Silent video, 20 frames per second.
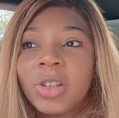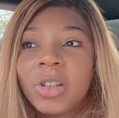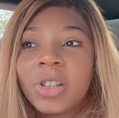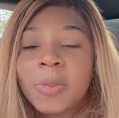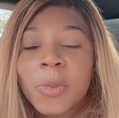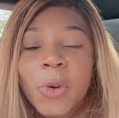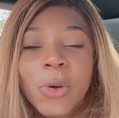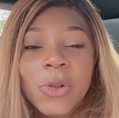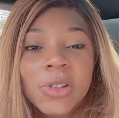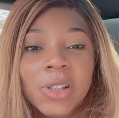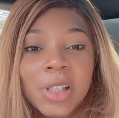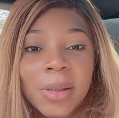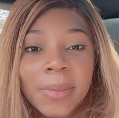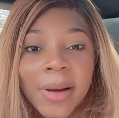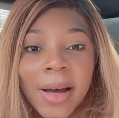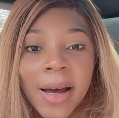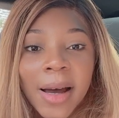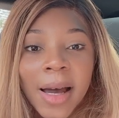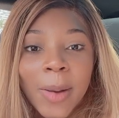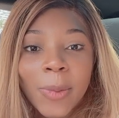supposed to
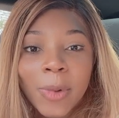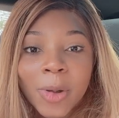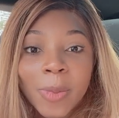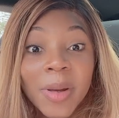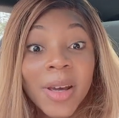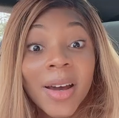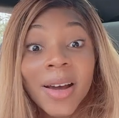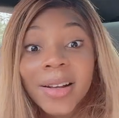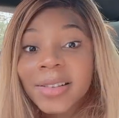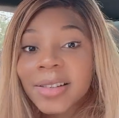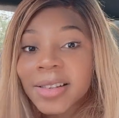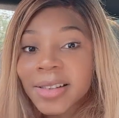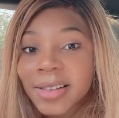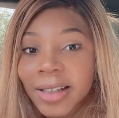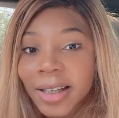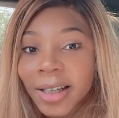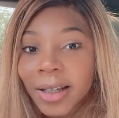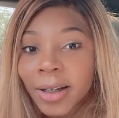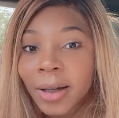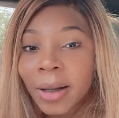buy would be on
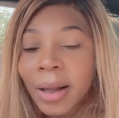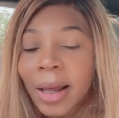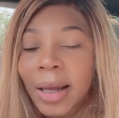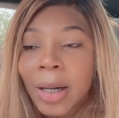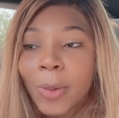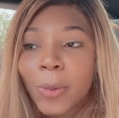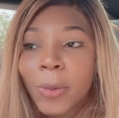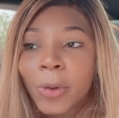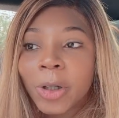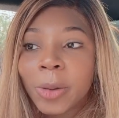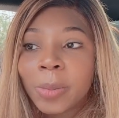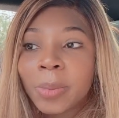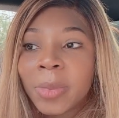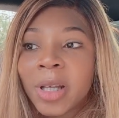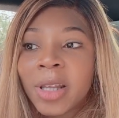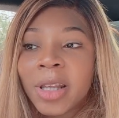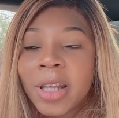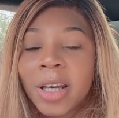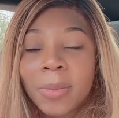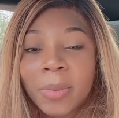sale and it wouldn't
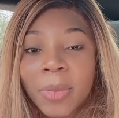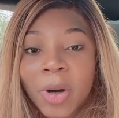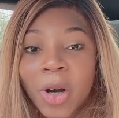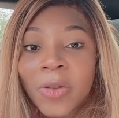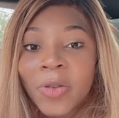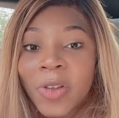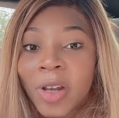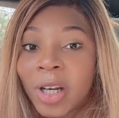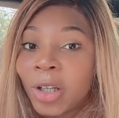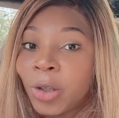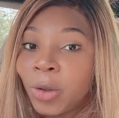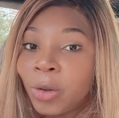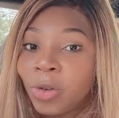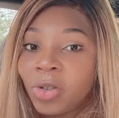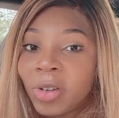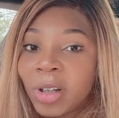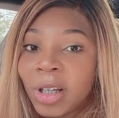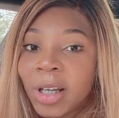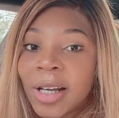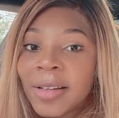be the amount that it
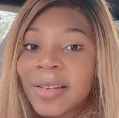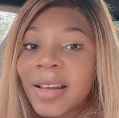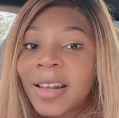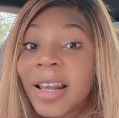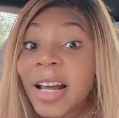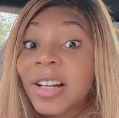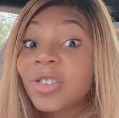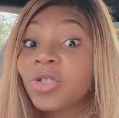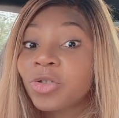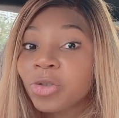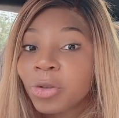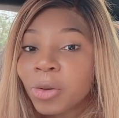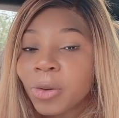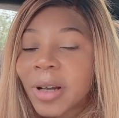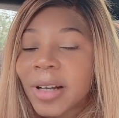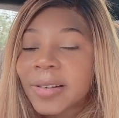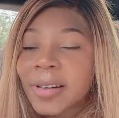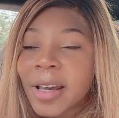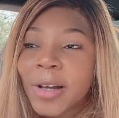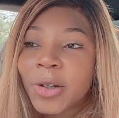usually is. And that's true.
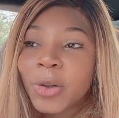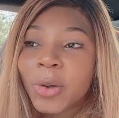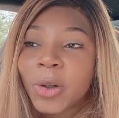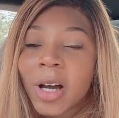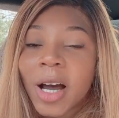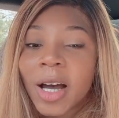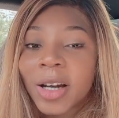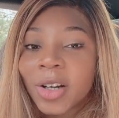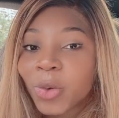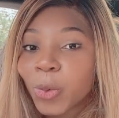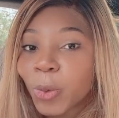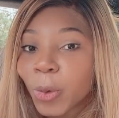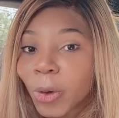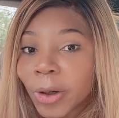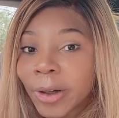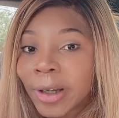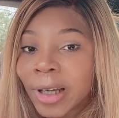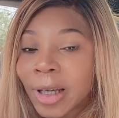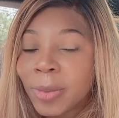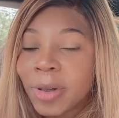That's how you know God is
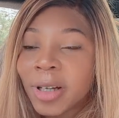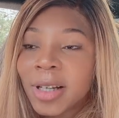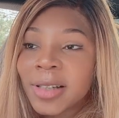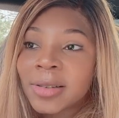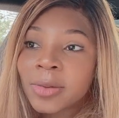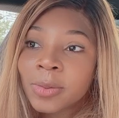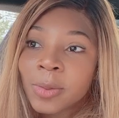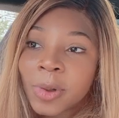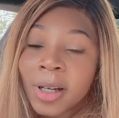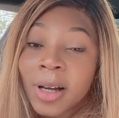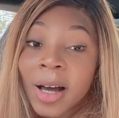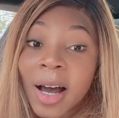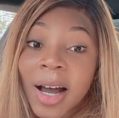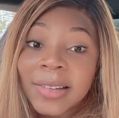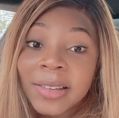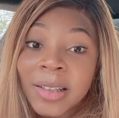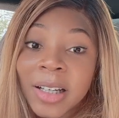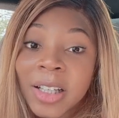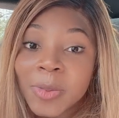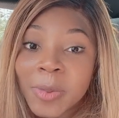working, because when
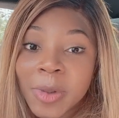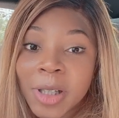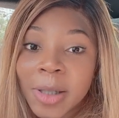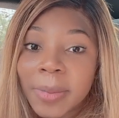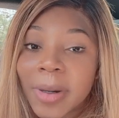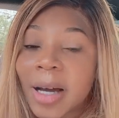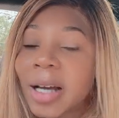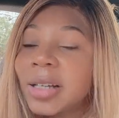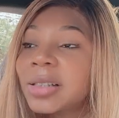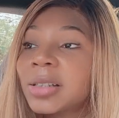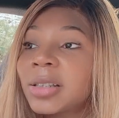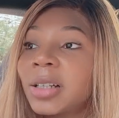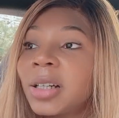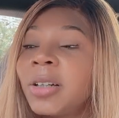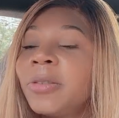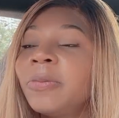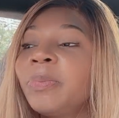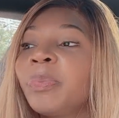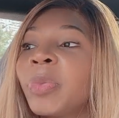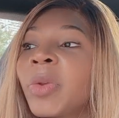God tells me to buy
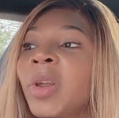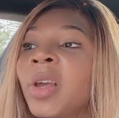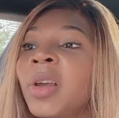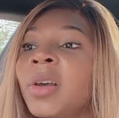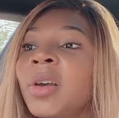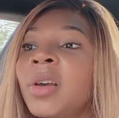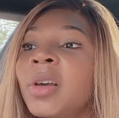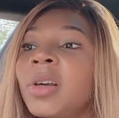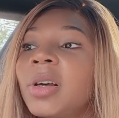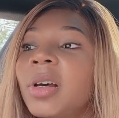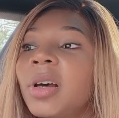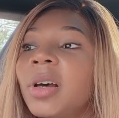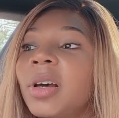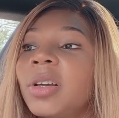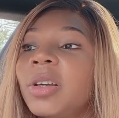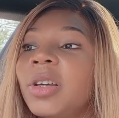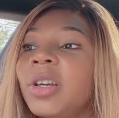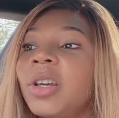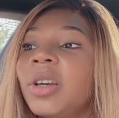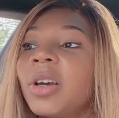stuff,
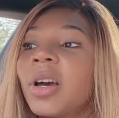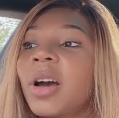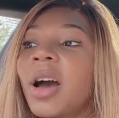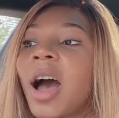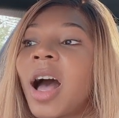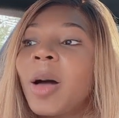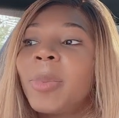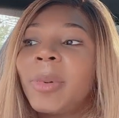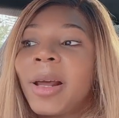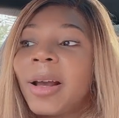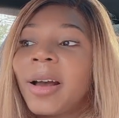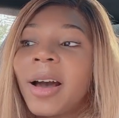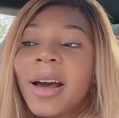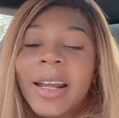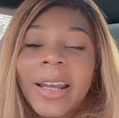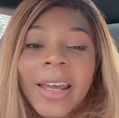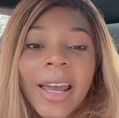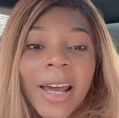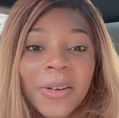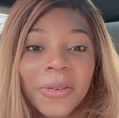I'll be like, God,
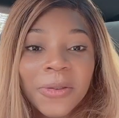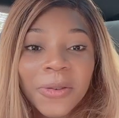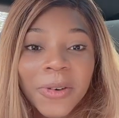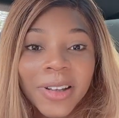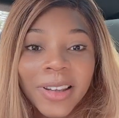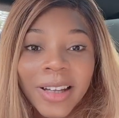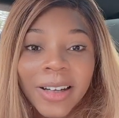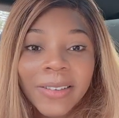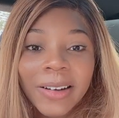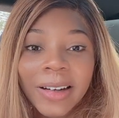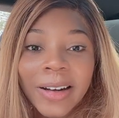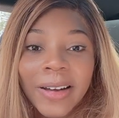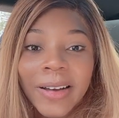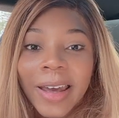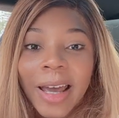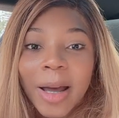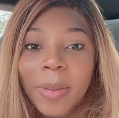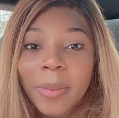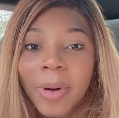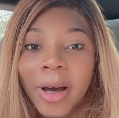I can't afford that right now. I
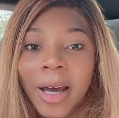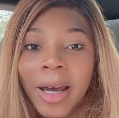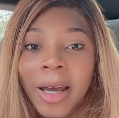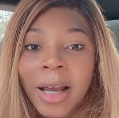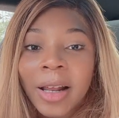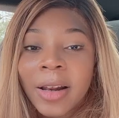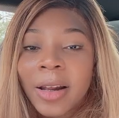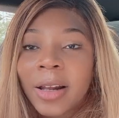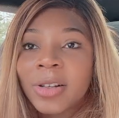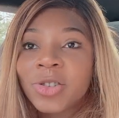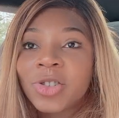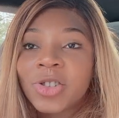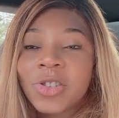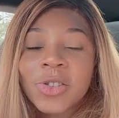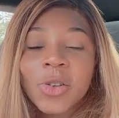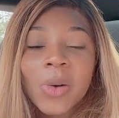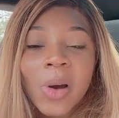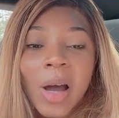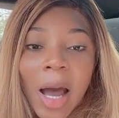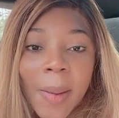can't buy it. And then it just
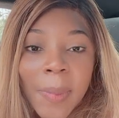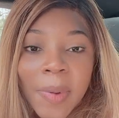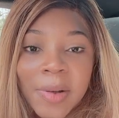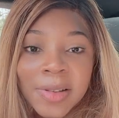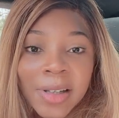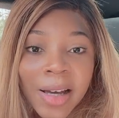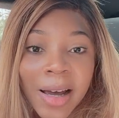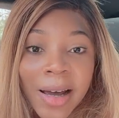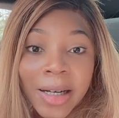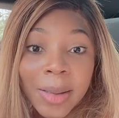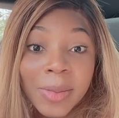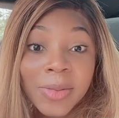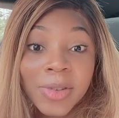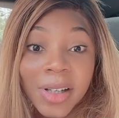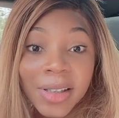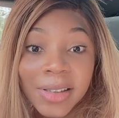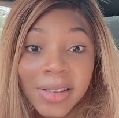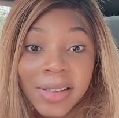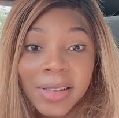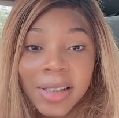so happens the item's
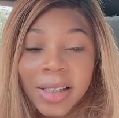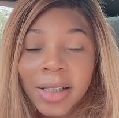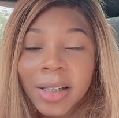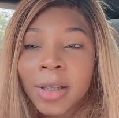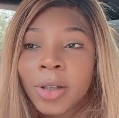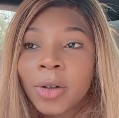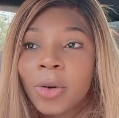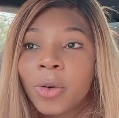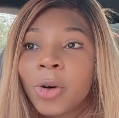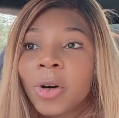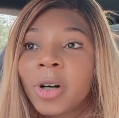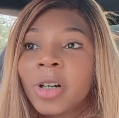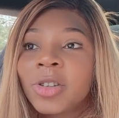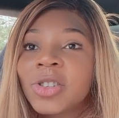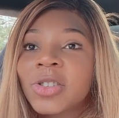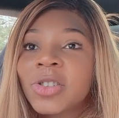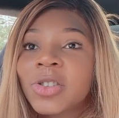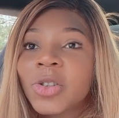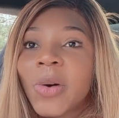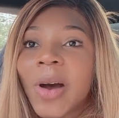on sale, or it
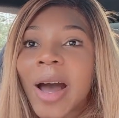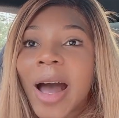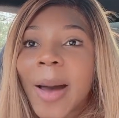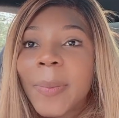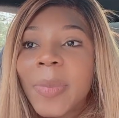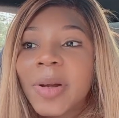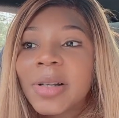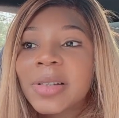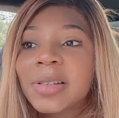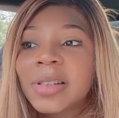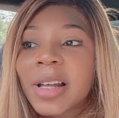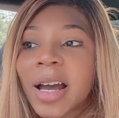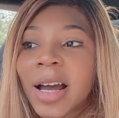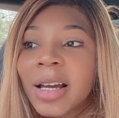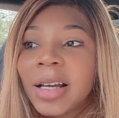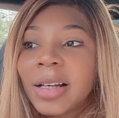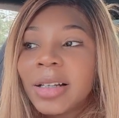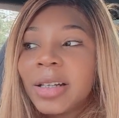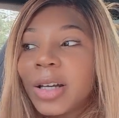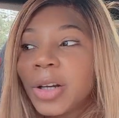just so happens
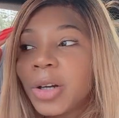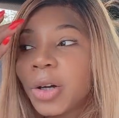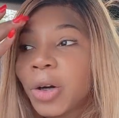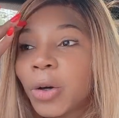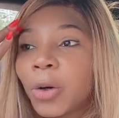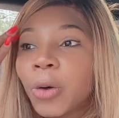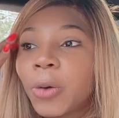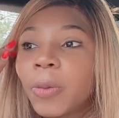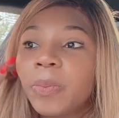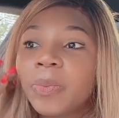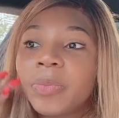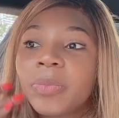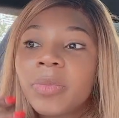that, you know,